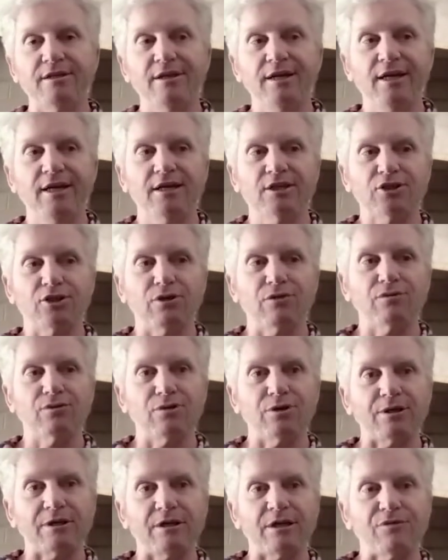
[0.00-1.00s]
so I've got
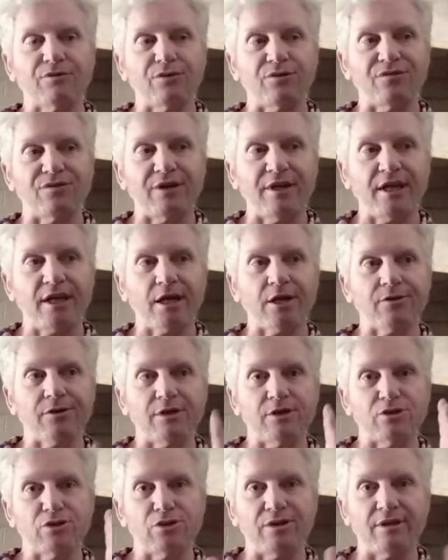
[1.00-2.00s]
enough of an area
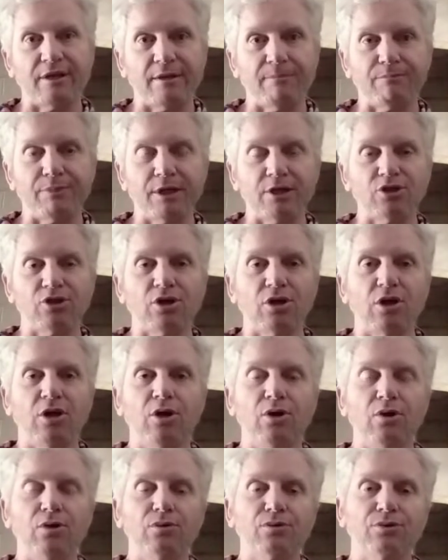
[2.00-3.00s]
to then punch a
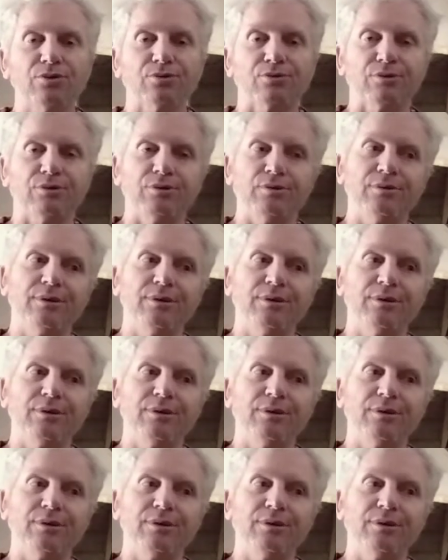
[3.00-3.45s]
hole through